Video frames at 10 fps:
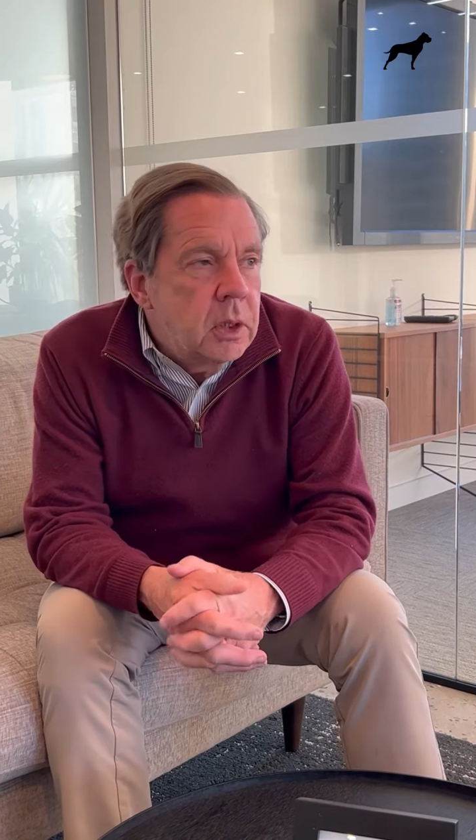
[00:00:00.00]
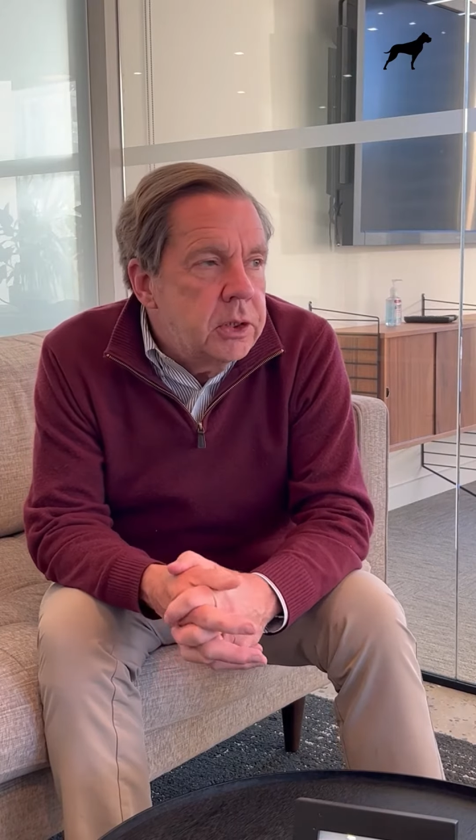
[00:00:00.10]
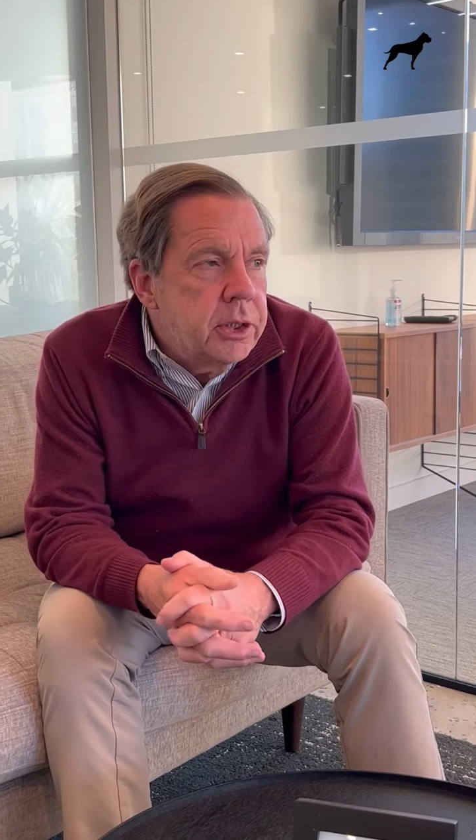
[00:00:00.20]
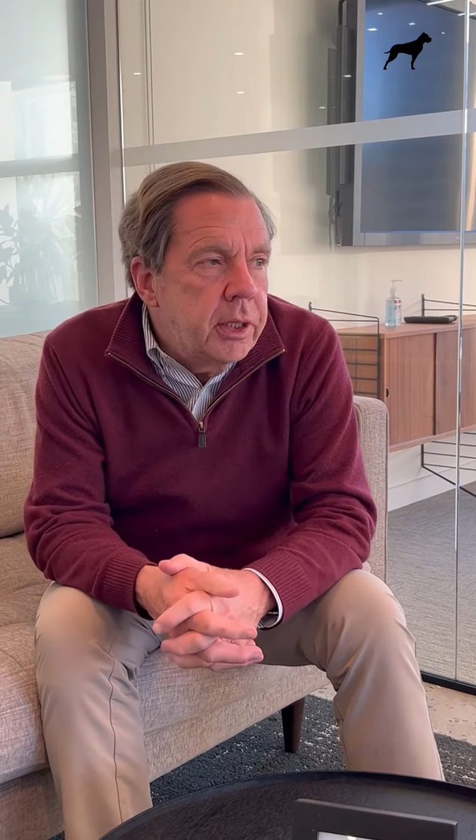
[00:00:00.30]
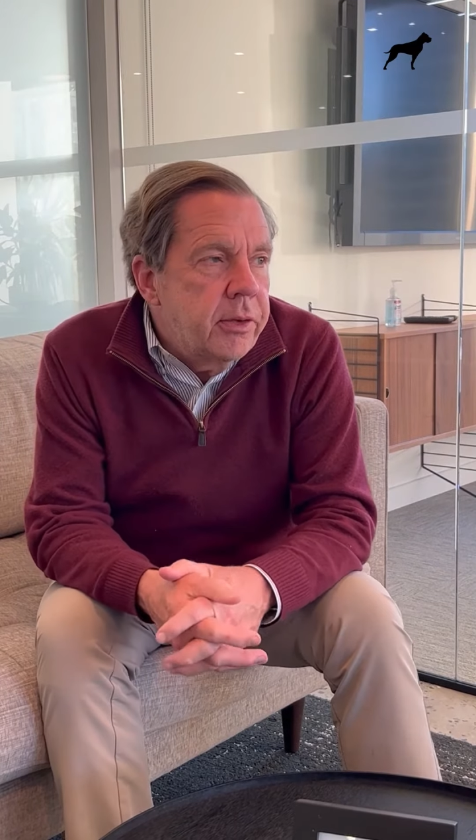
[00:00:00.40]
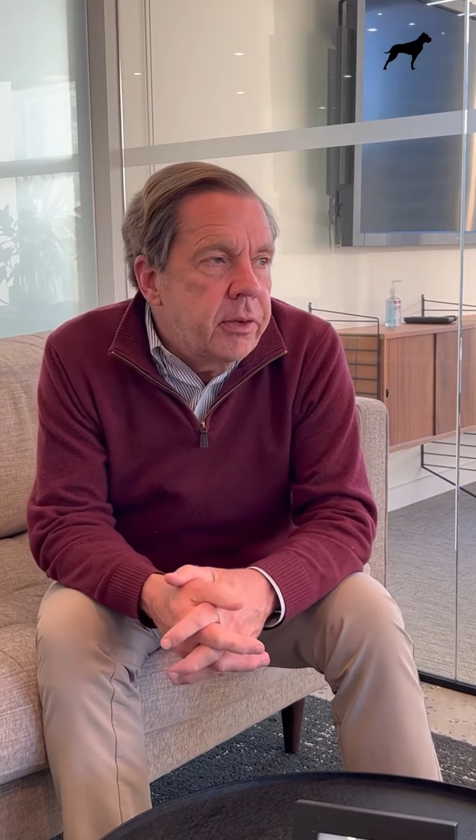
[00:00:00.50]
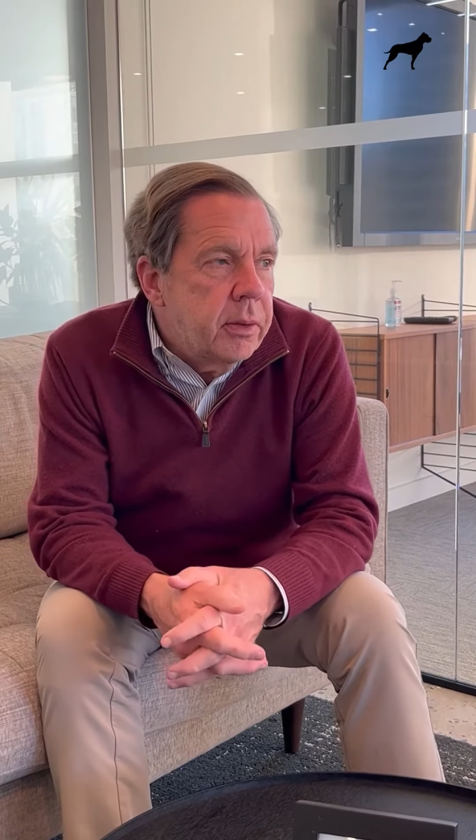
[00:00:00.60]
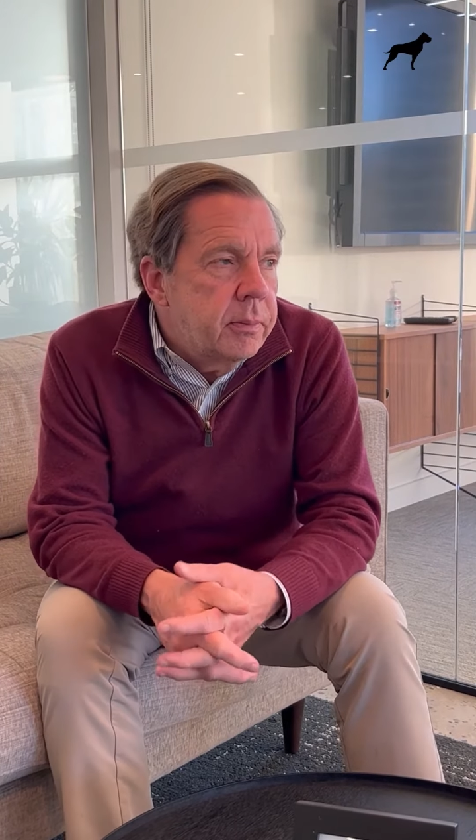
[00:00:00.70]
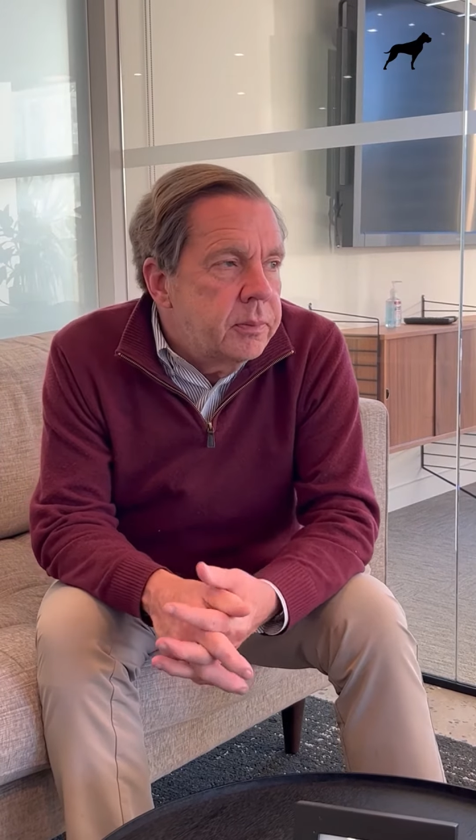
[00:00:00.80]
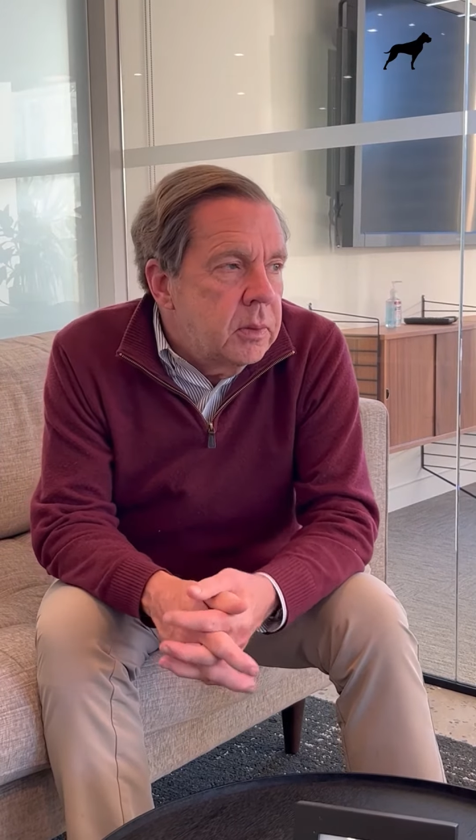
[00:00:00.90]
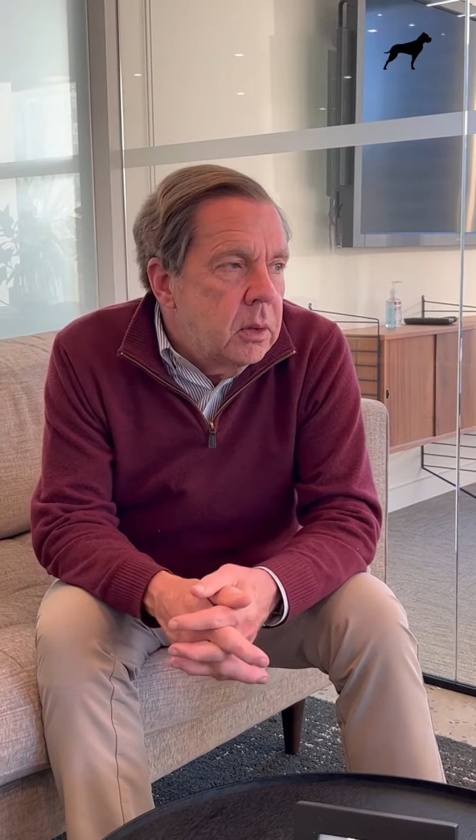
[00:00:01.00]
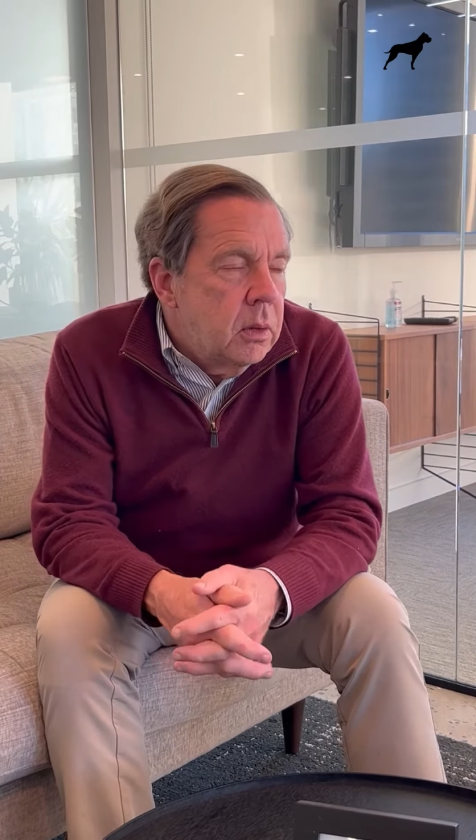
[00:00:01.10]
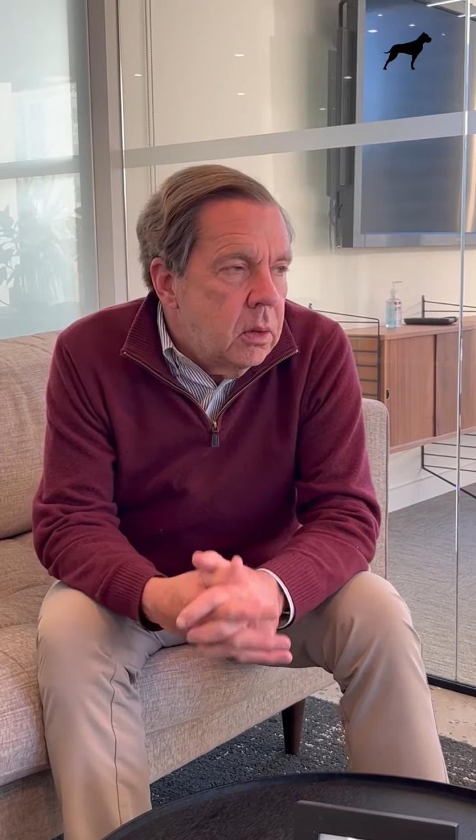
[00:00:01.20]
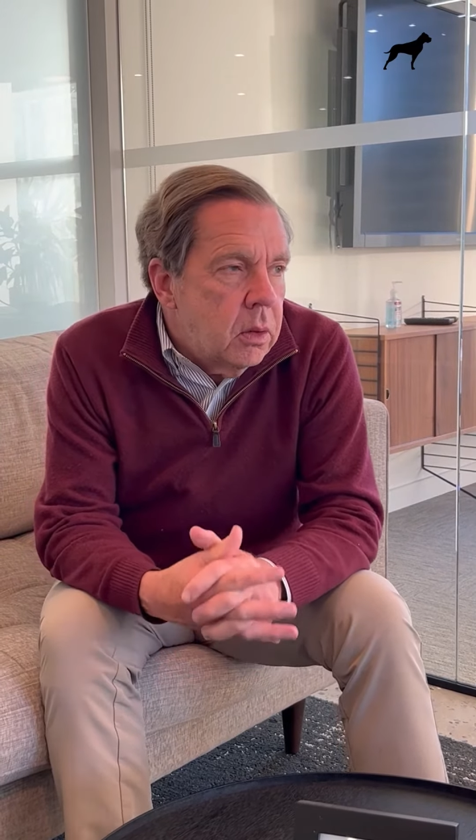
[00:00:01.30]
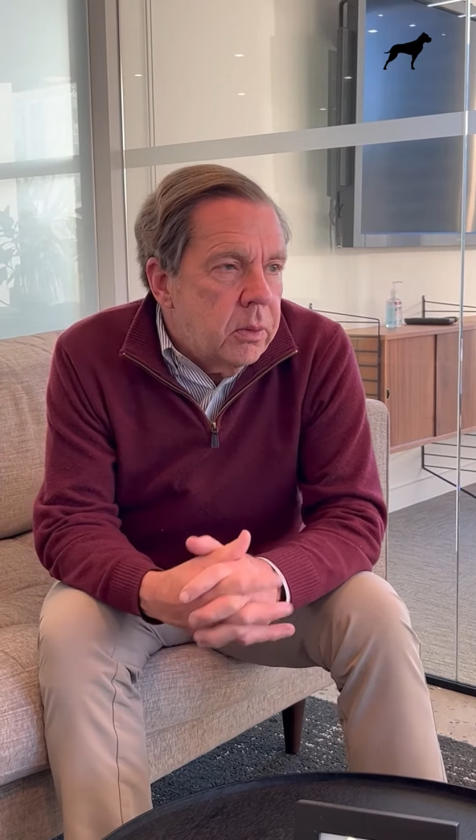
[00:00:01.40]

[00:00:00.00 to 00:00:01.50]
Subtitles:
gender or